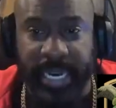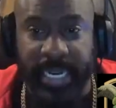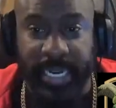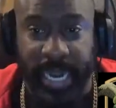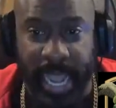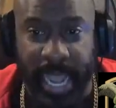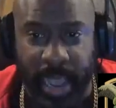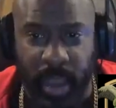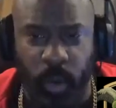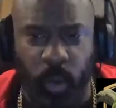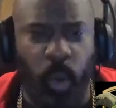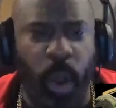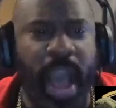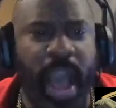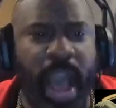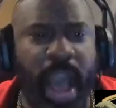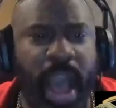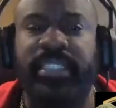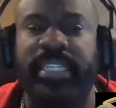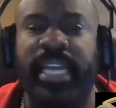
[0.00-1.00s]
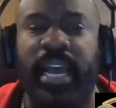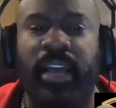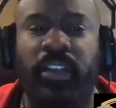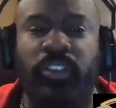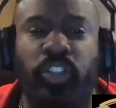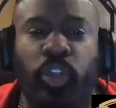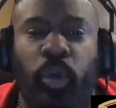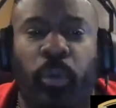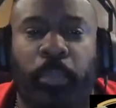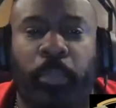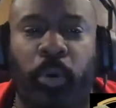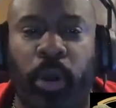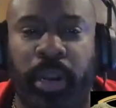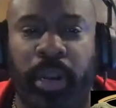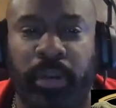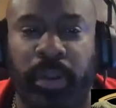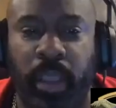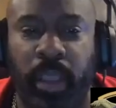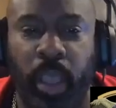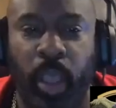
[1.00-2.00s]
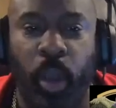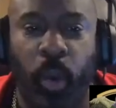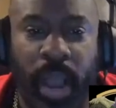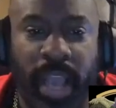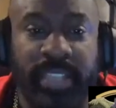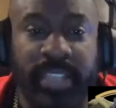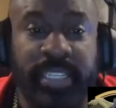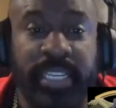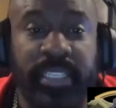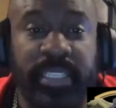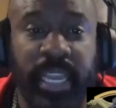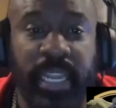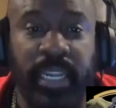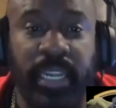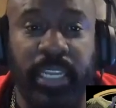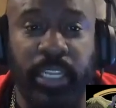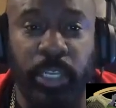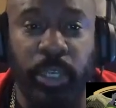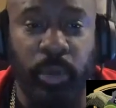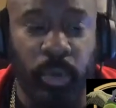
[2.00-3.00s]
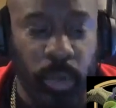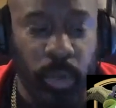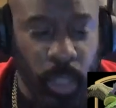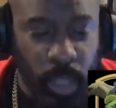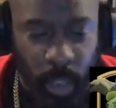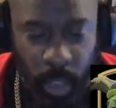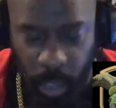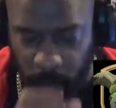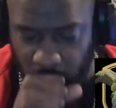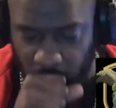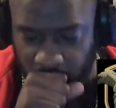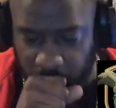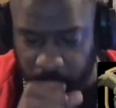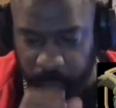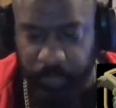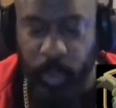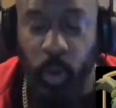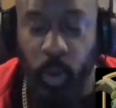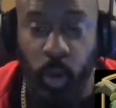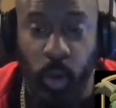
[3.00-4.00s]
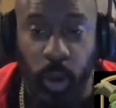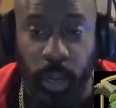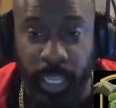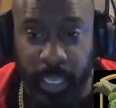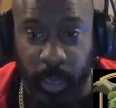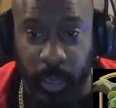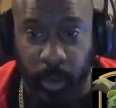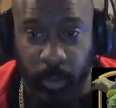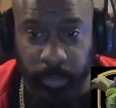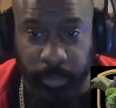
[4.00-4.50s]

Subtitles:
now, why is sound so important? Why is he telling you audio